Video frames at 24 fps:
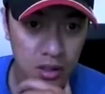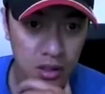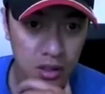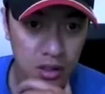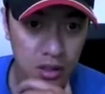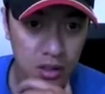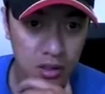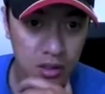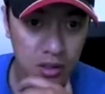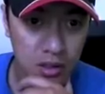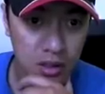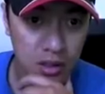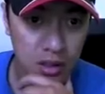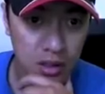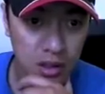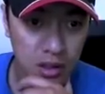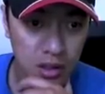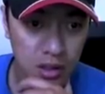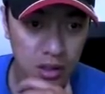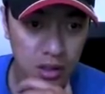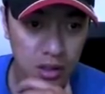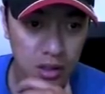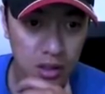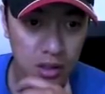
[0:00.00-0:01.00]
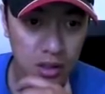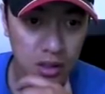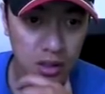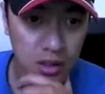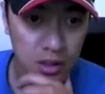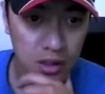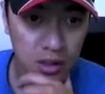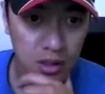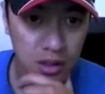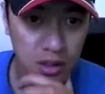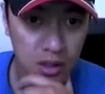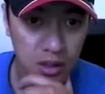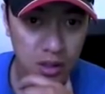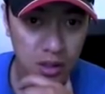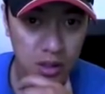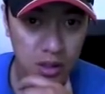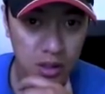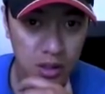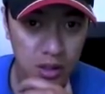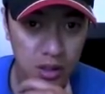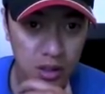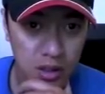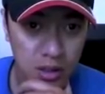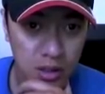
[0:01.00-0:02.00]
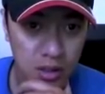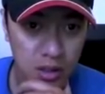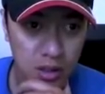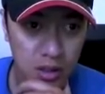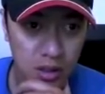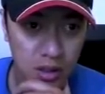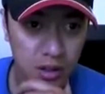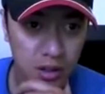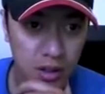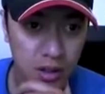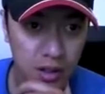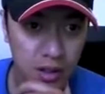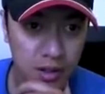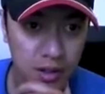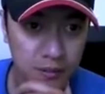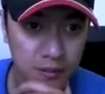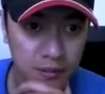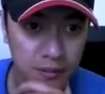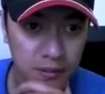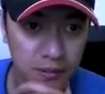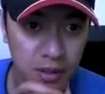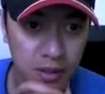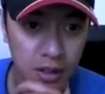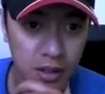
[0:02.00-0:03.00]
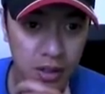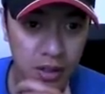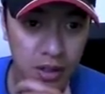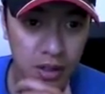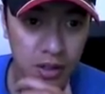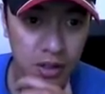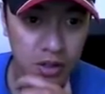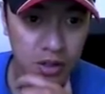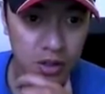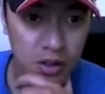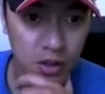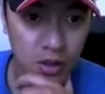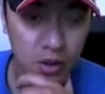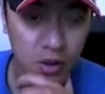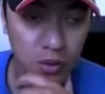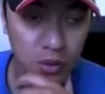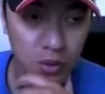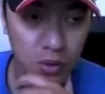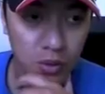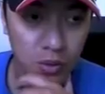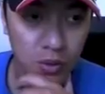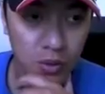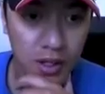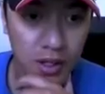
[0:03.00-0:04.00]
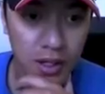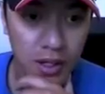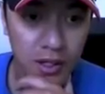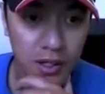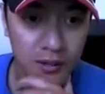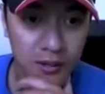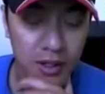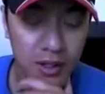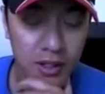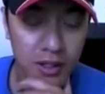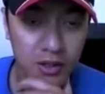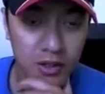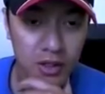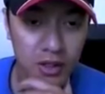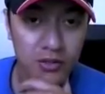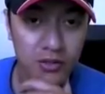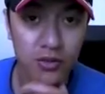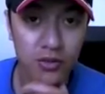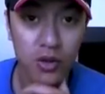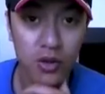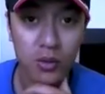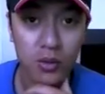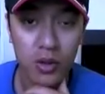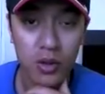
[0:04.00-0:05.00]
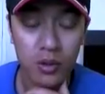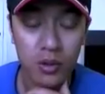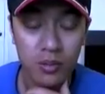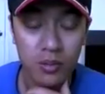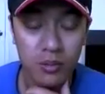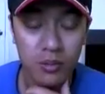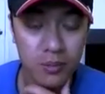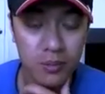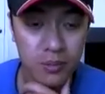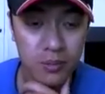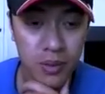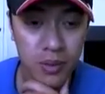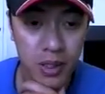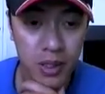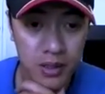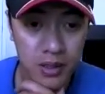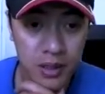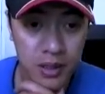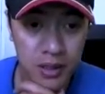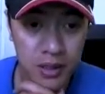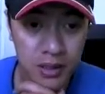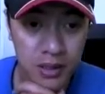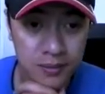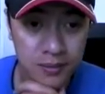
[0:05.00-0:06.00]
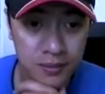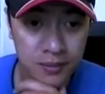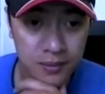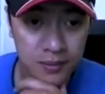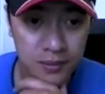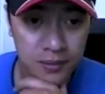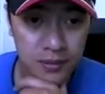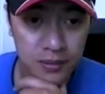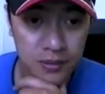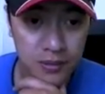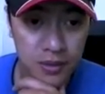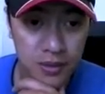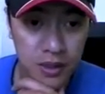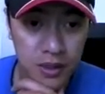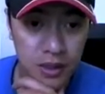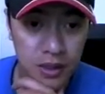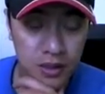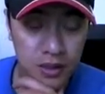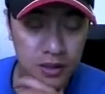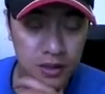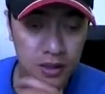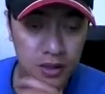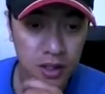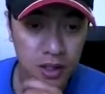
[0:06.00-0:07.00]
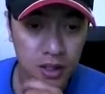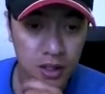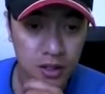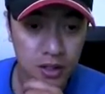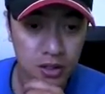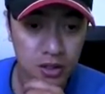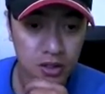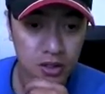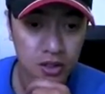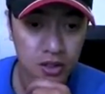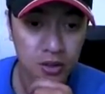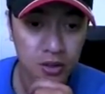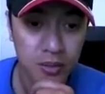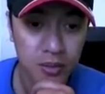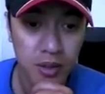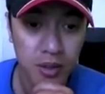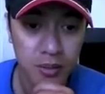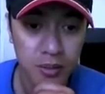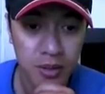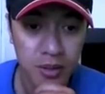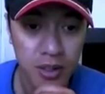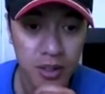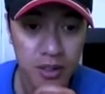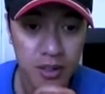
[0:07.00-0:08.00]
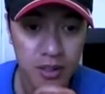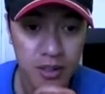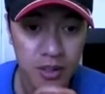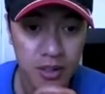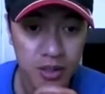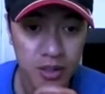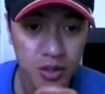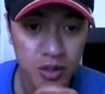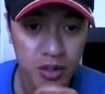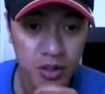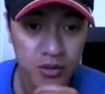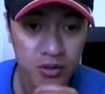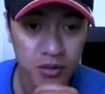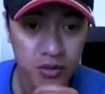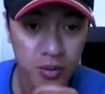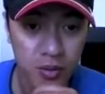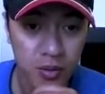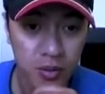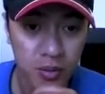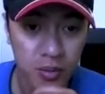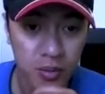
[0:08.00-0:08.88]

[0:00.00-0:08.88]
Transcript: let's see here. Alright, so when I have my transformer plugged in, it uh, you should be able to get this Transformer